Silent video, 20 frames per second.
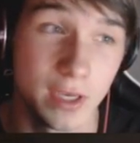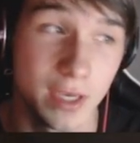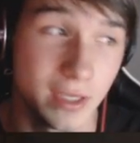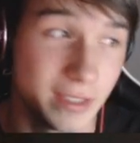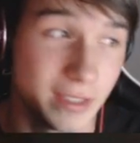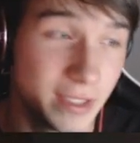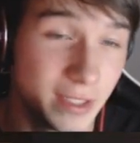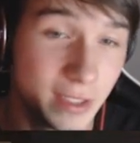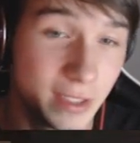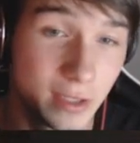
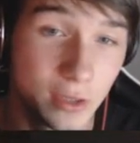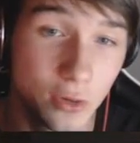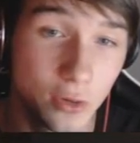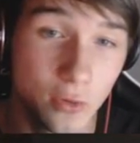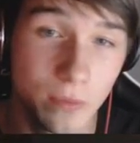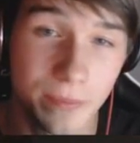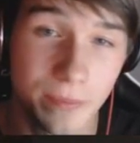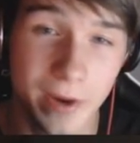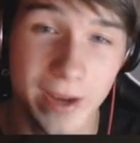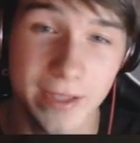is he's
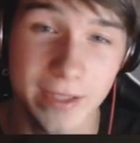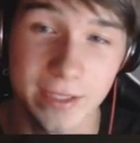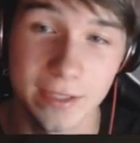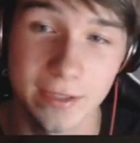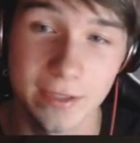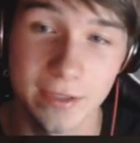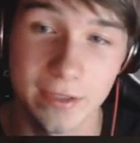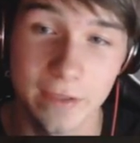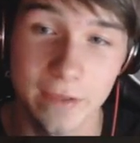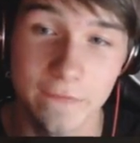incorporated
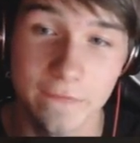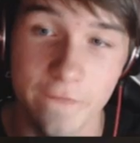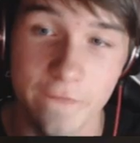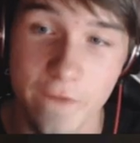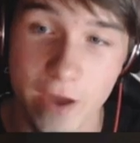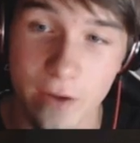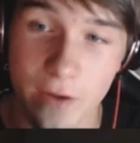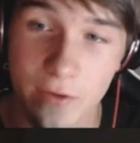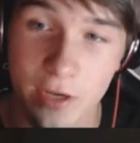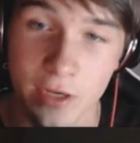the
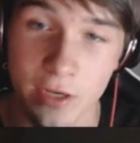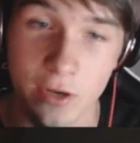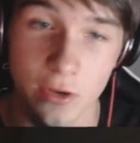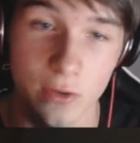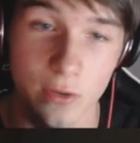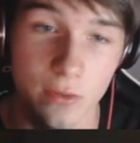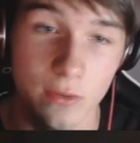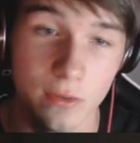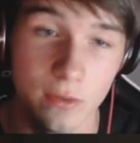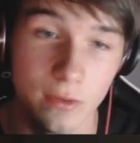very
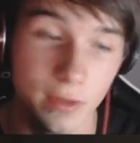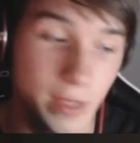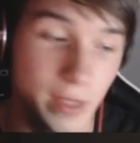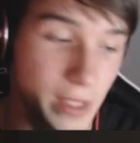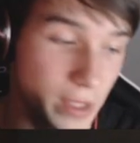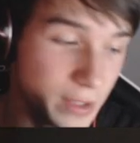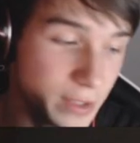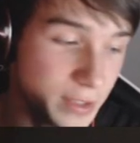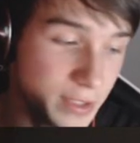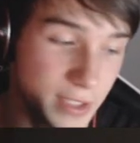new,
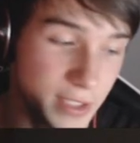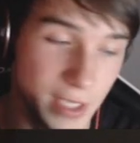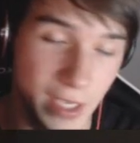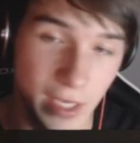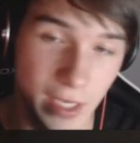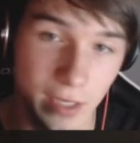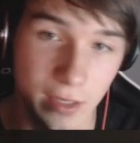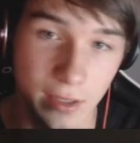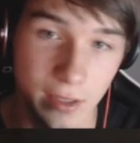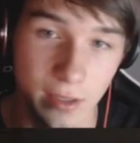the
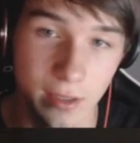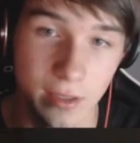unseen,